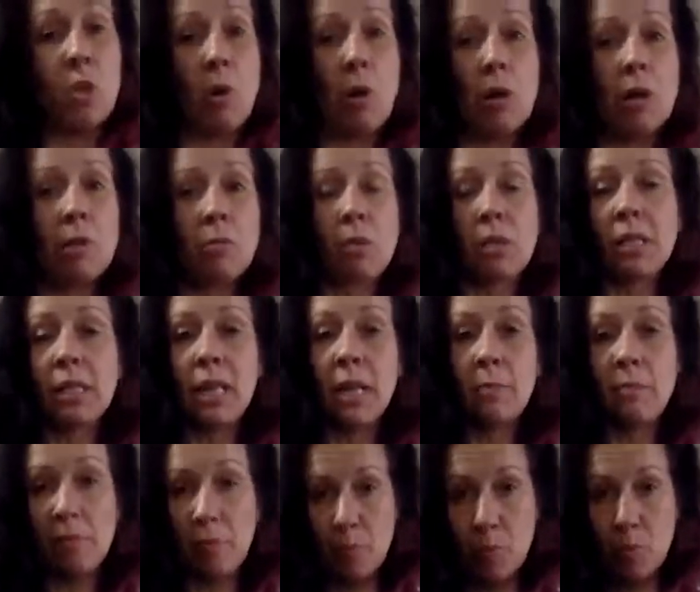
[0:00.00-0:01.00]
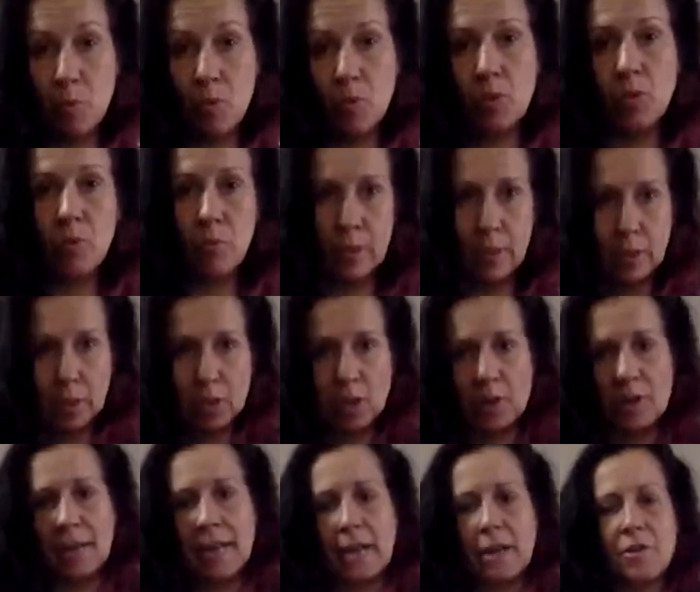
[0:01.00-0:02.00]
dog, one type of poodle with a
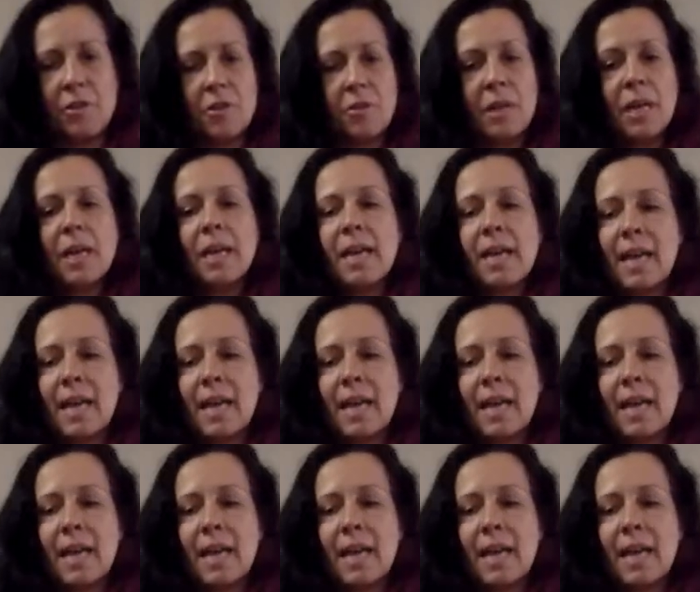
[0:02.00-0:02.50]
certain hairdo,